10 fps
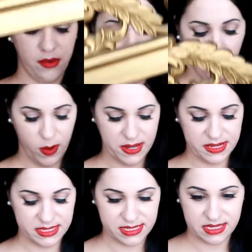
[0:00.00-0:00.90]
There
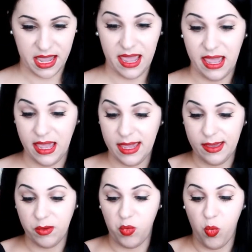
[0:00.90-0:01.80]
was
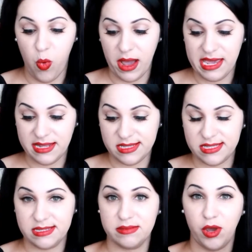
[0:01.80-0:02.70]
a white
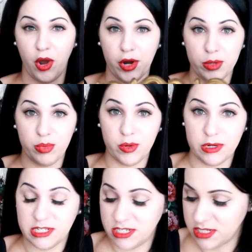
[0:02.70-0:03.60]

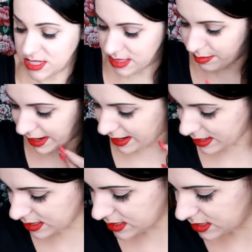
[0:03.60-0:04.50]
cardboard on the back,